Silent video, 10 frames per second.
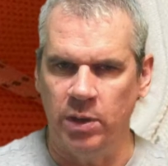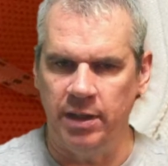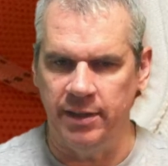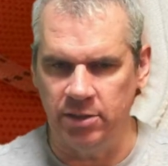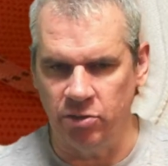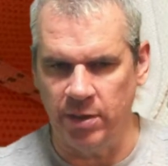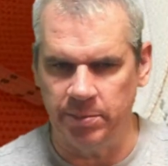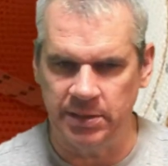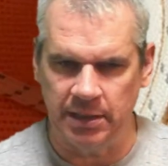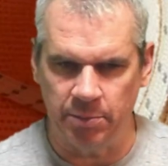well there to
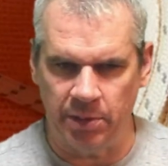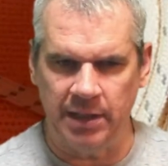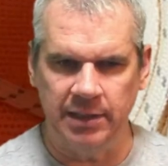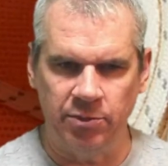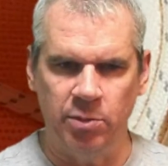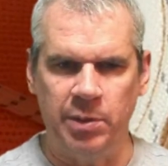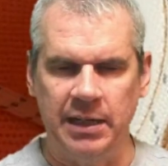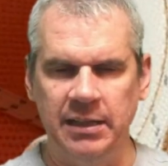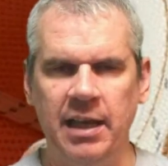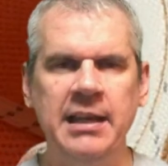represent the branding from the
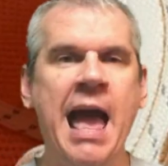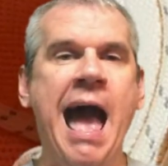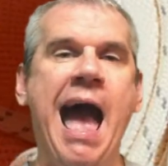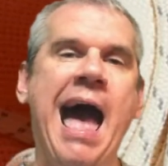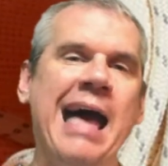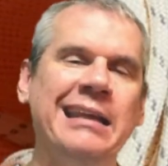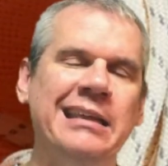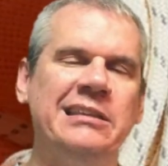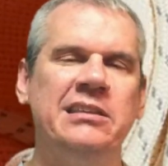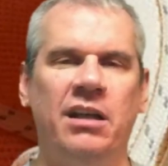branding line.
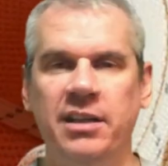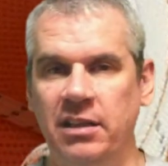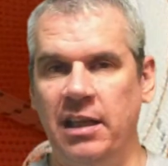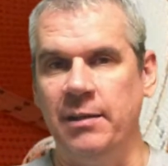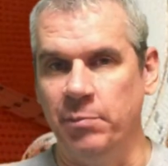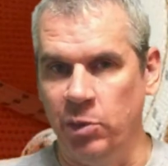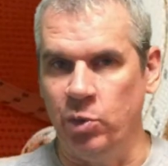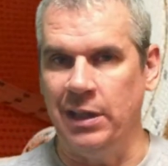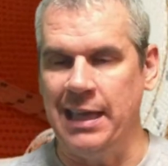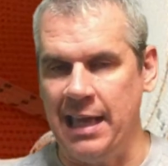And it's done in light
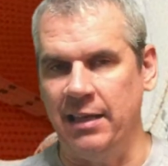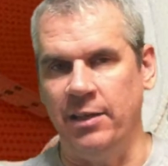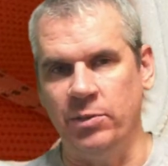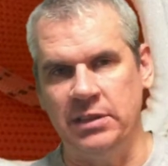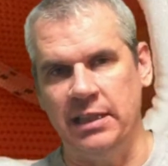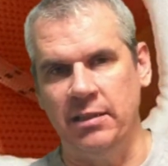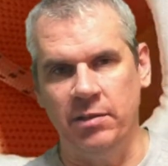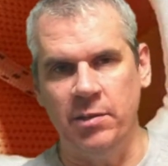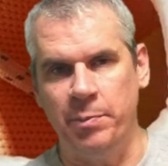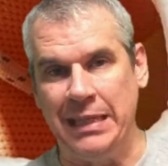blue. Again, like we said,
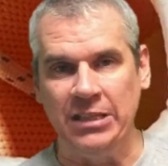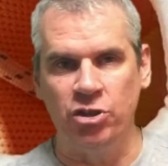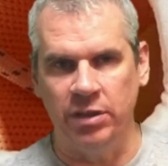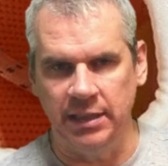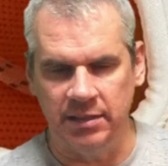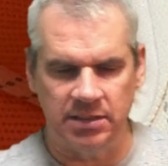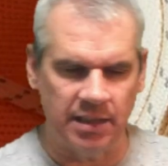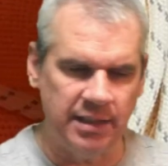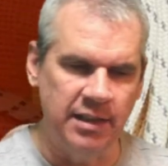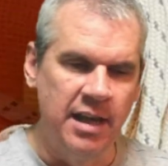the peach on the
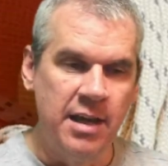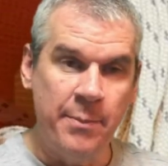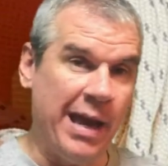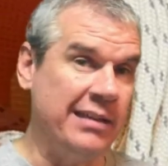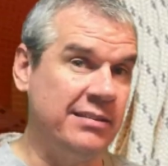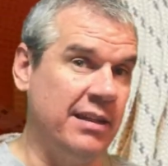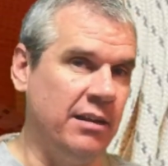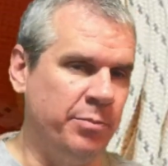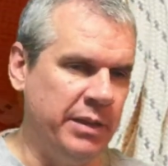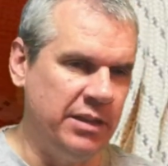inside,
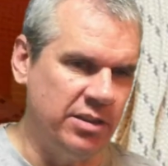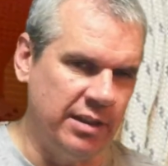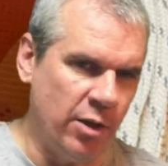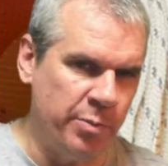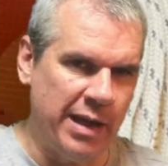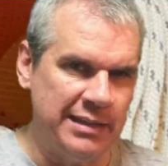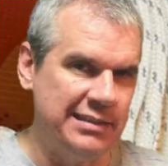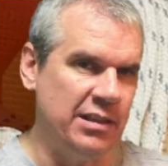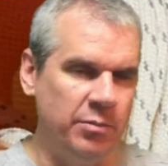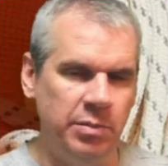pastel peach, and now
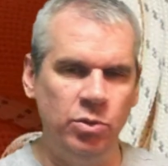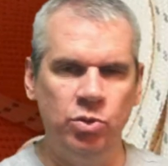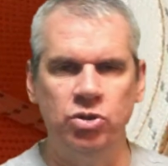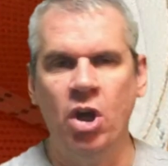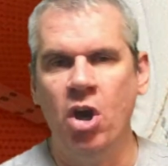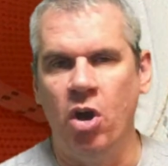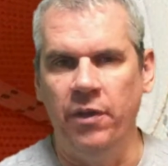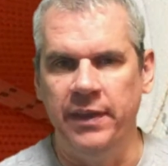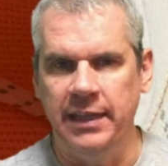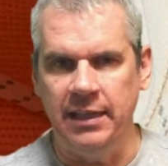pastel blues
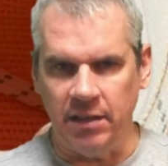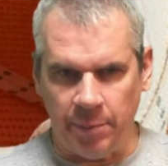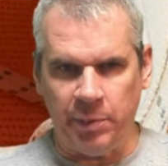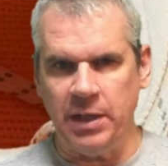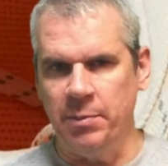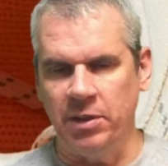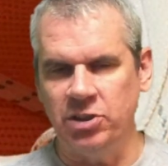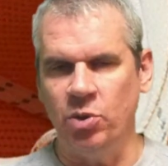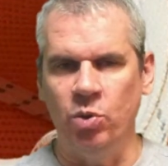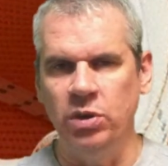on the heel are pretty
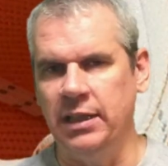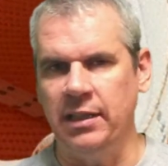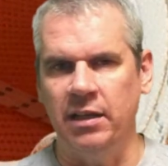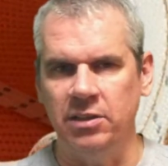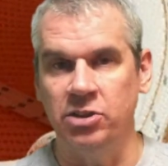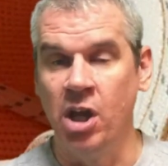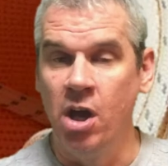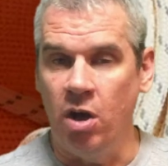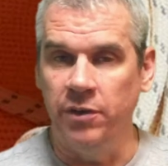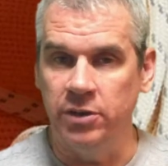much the only colours
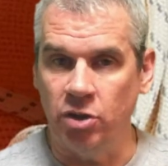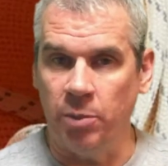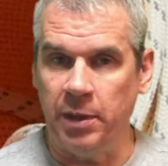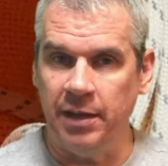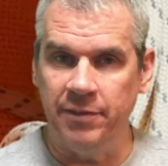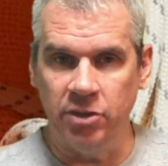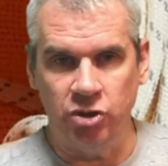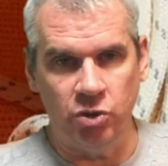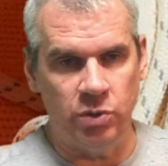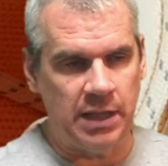on the top half of the
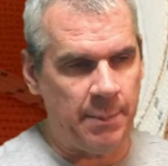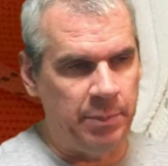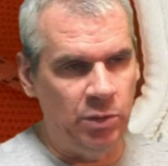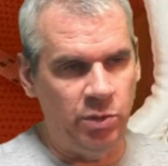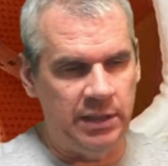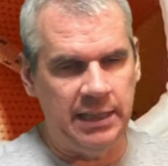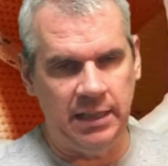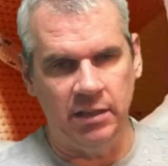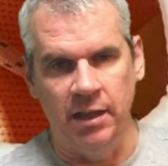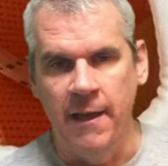shoe. And that blue in the
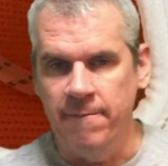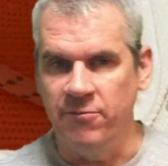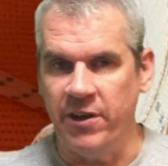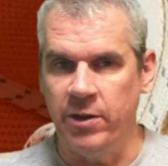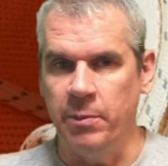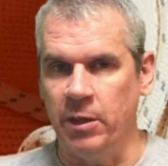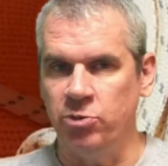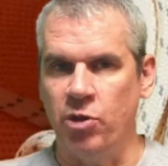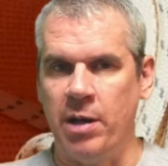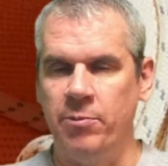heel very
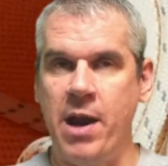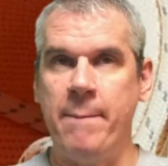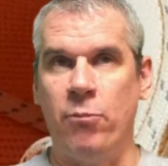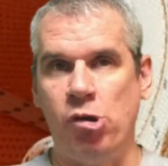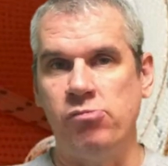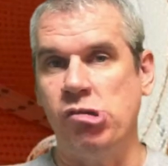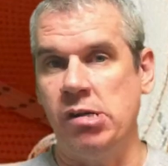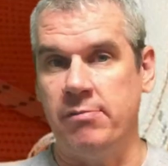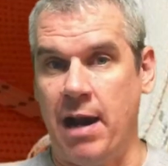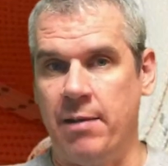much
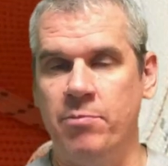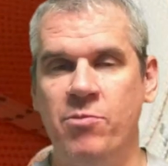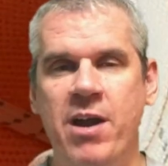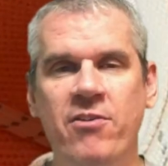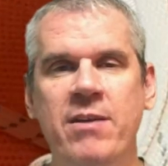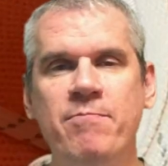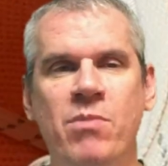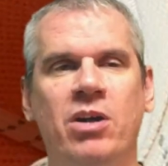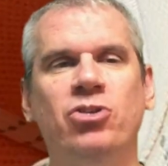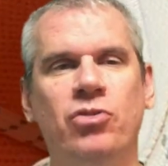
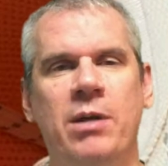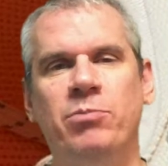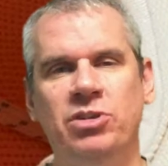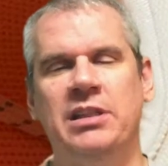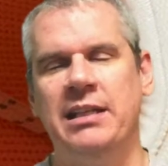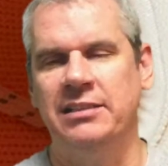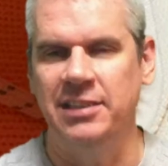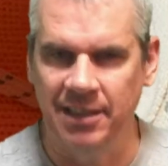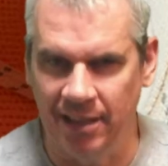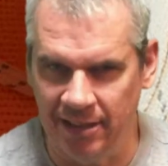
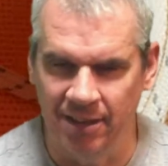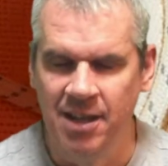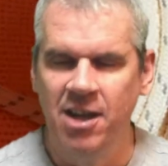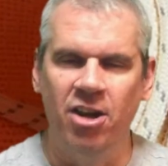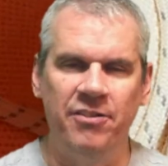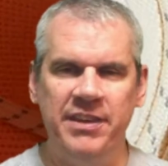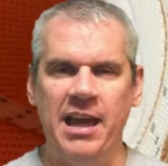represents the colour of